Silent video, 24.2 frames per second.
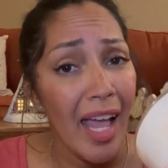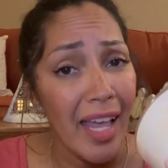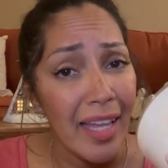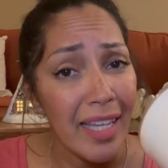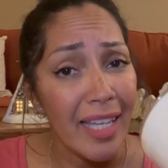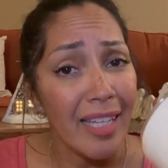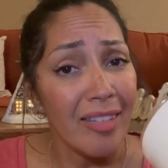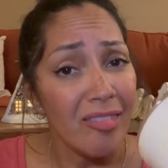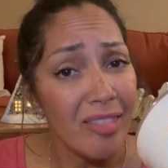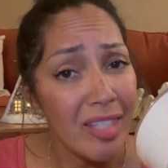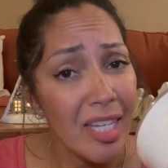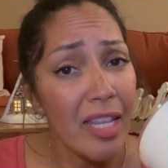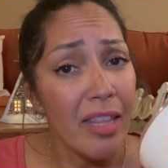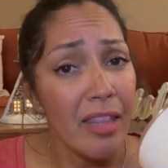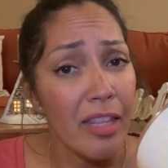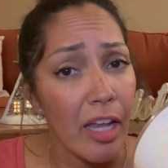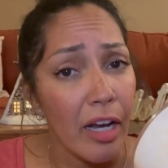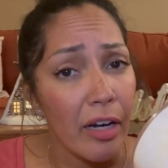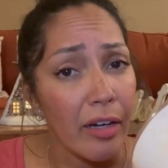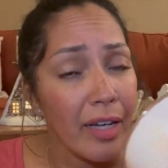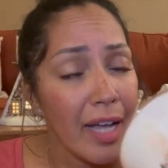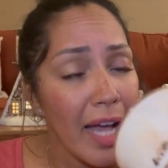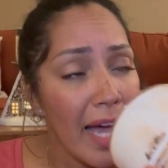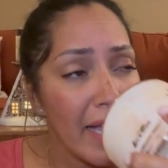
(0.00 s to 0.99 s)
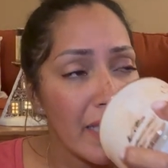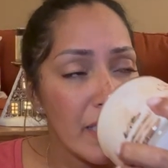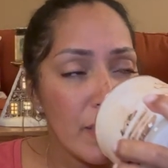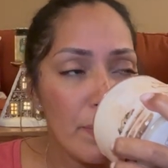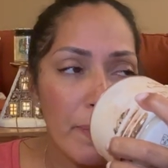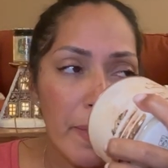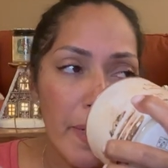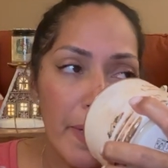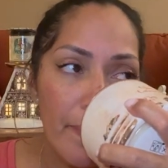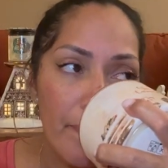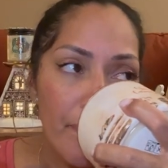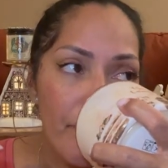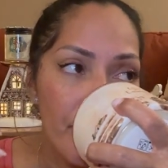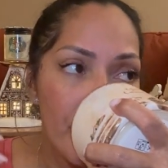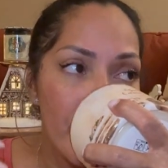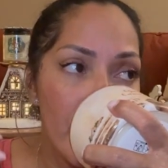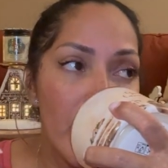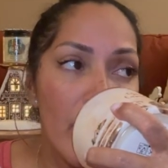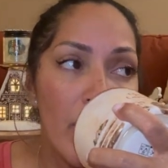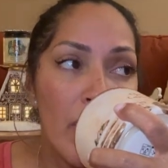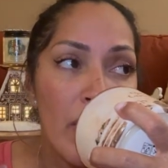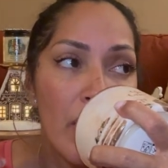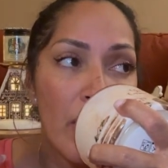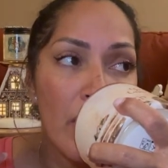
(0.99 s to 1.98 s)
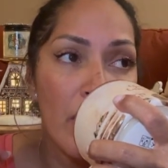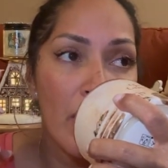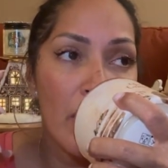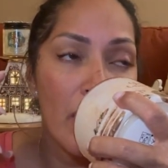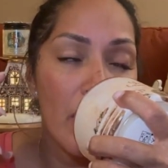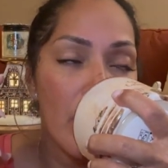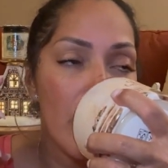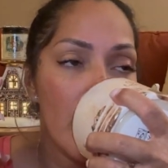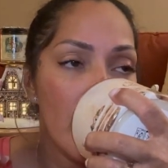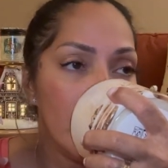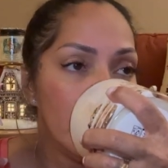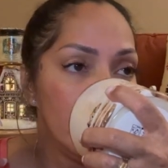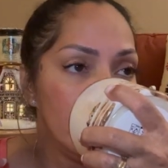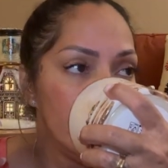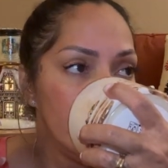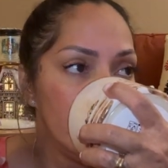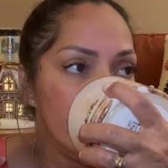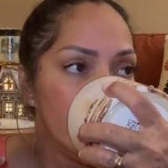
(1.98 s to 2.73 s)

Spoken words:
It's in there, guys, but more